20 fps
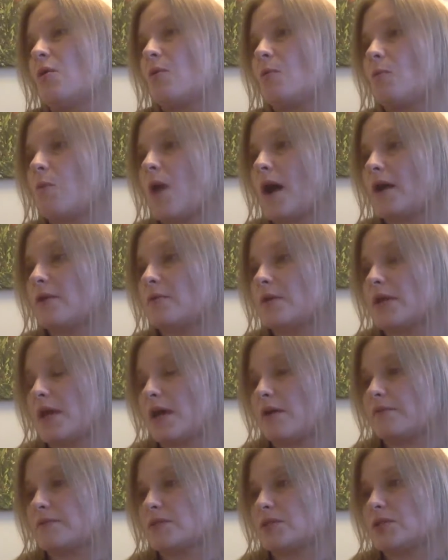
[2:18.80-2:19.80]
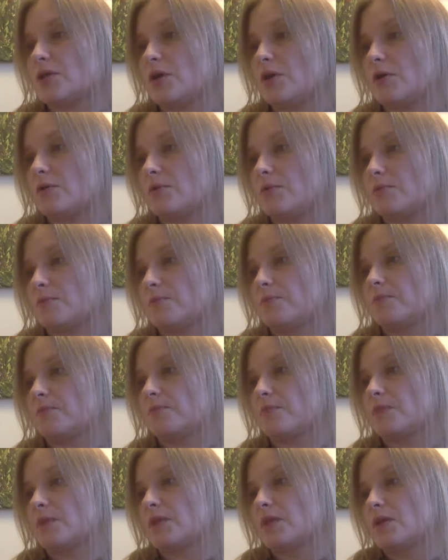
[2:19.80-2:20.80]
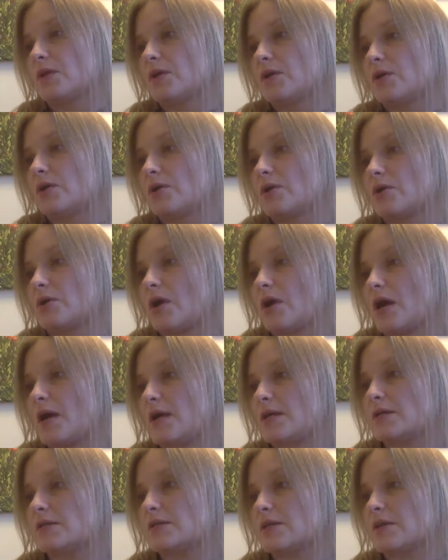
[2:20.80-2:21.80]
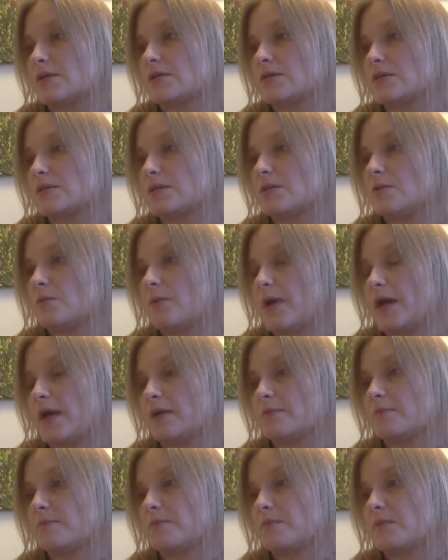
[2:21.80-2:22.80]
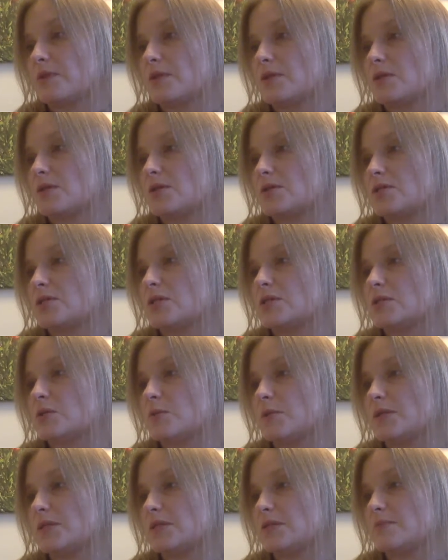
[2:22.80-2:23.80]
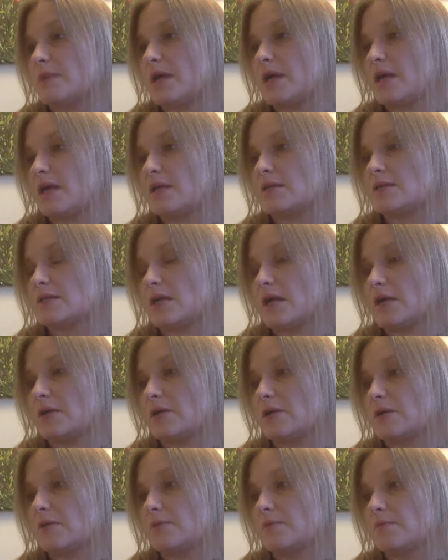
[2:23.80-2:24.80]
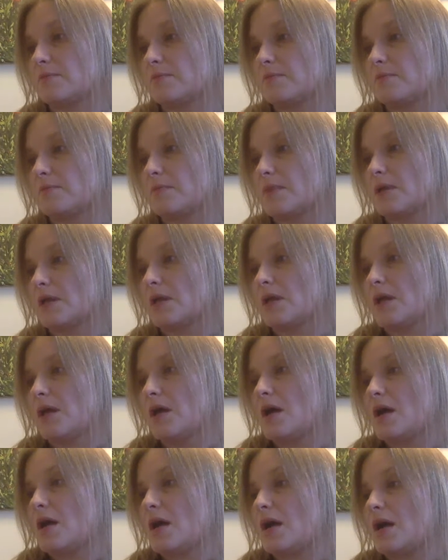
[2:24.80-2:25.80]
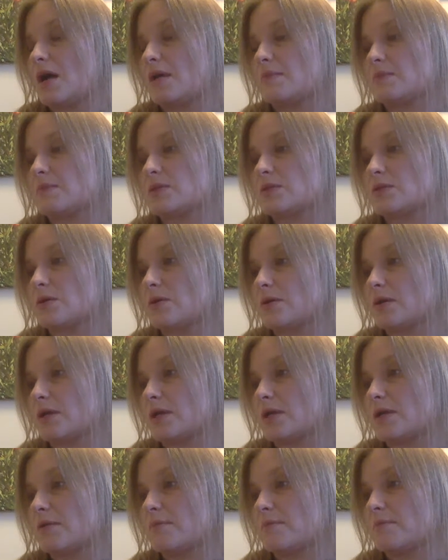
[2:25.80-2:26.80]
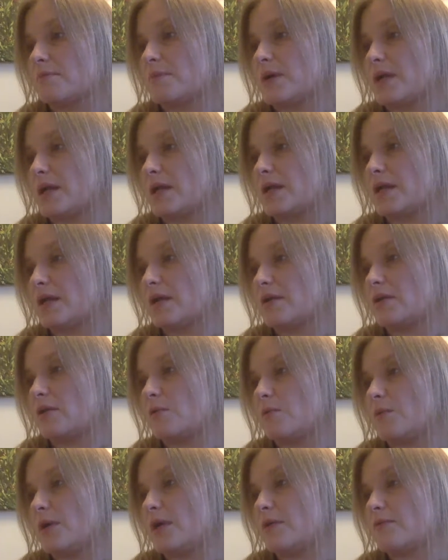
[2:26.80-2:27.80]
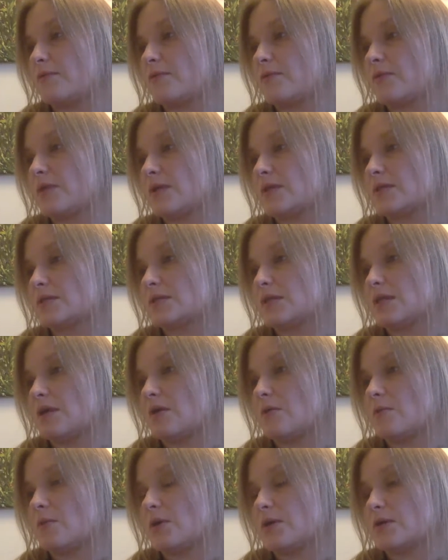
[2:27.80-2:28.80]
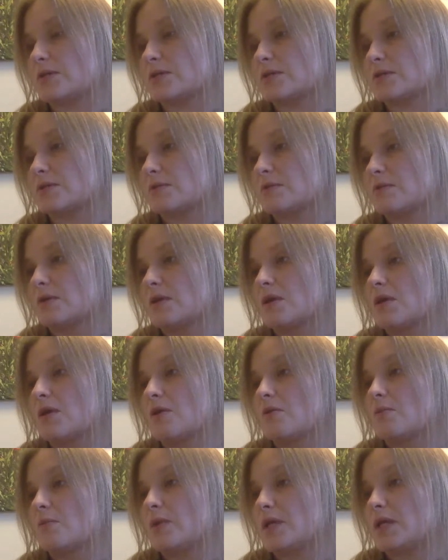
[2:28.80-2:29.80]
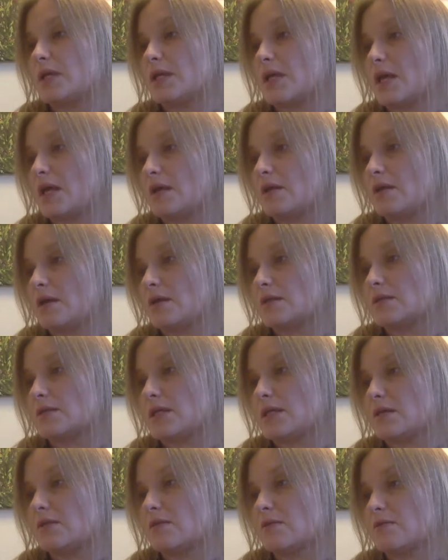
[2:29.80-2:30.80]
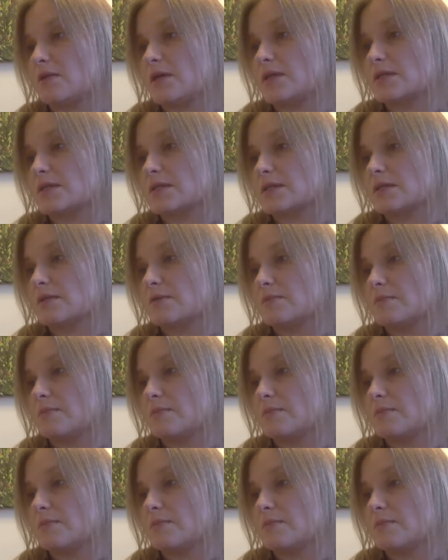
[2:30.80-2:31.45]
Why do we have to go? Her eyes are still wet. She squeezes my hand tighter. I'm sorry, but I cannot wait for things to get worse. We cannot take the risk.